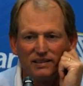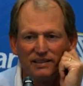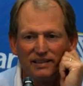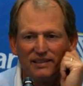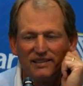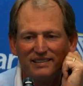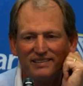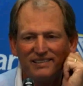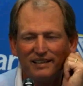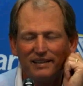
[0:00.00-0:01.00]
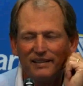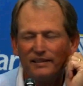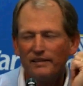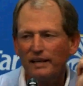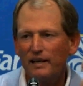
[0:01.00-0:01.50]
Yeah.
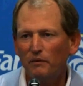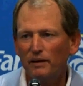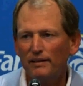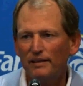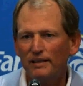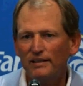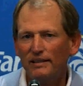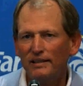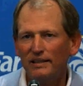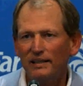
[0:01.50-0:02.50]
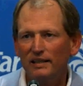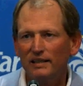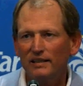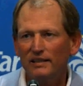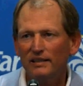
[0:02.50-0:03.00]
Anyway,
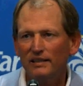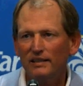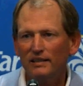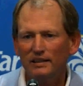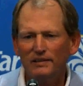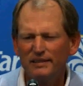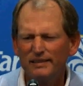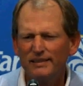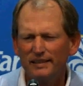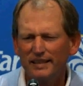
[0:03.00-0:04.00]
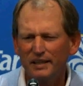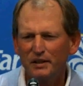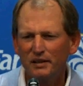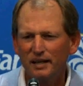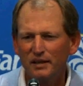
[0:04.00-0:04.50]
the
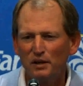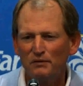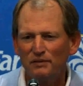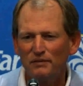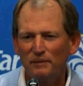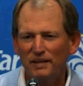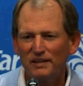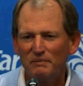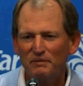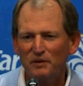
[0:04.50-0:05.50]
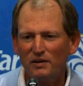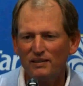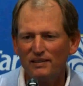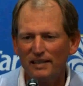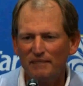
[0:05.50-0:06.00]
kicker got called for a penalty before?
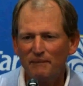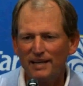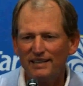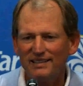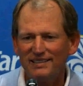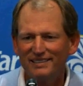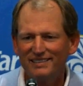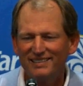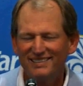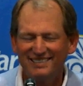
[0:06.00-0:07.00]
Yeah. He'd made it?